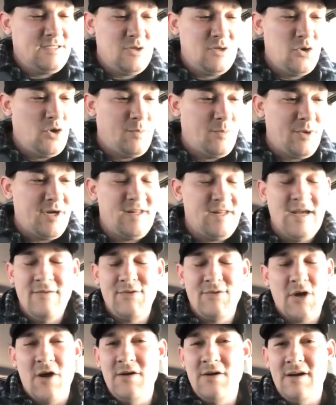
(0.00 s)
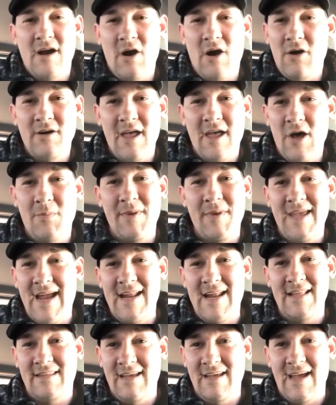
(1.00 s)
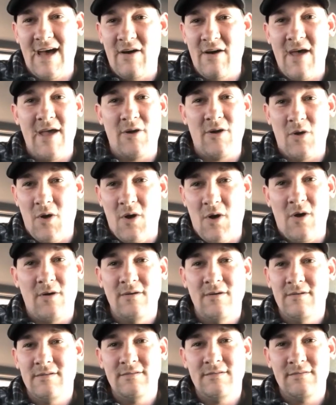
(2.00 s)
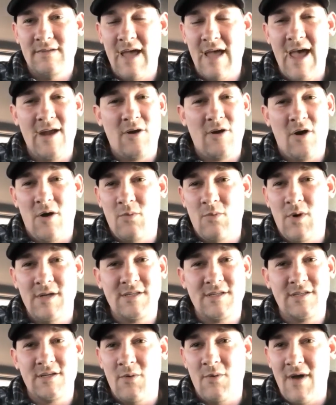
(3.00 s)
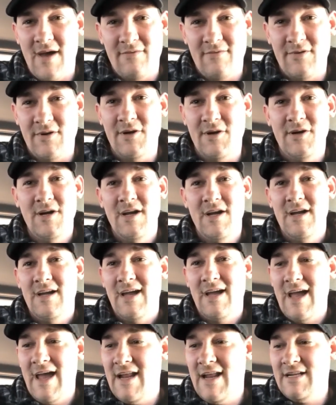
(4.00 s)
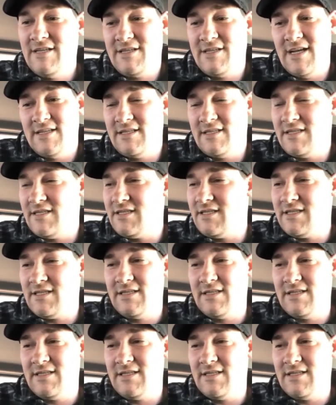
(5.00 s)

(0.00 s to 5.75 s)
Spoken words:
Uber and Lyft aren't helping anything out at all whatsoever. And it's